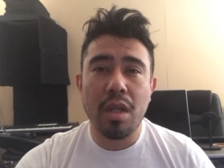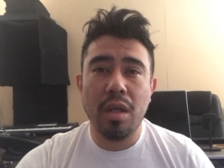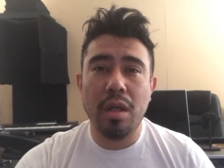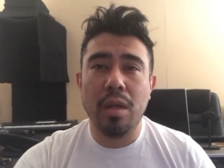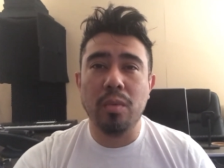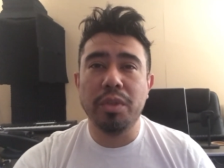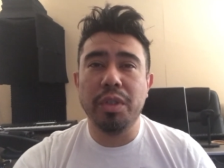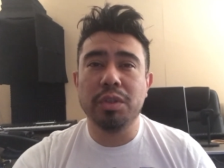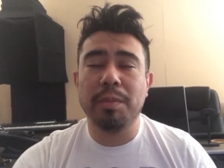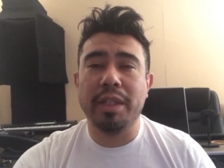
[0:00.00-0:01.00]
Uh,
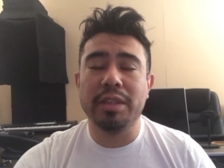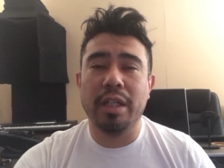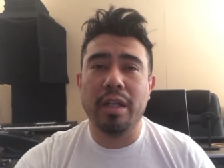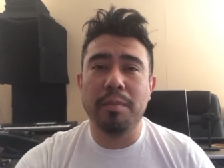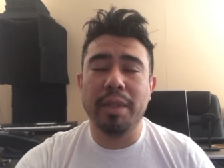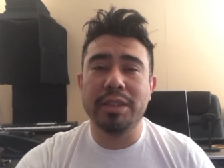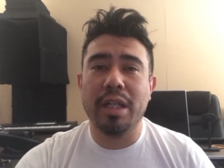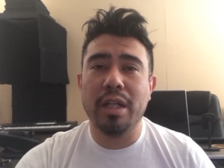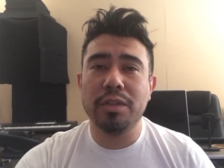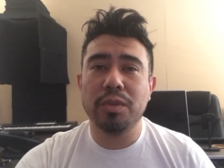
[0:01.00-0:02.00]
use my side my
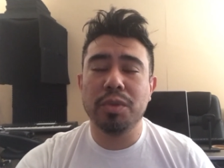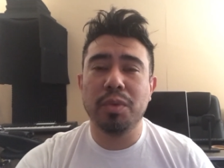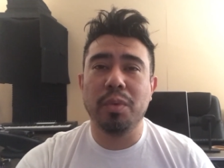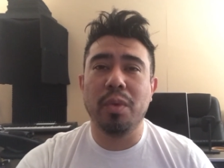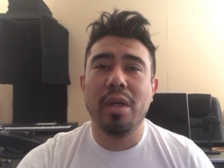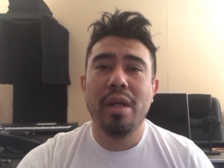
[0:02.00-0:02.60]
side hustle to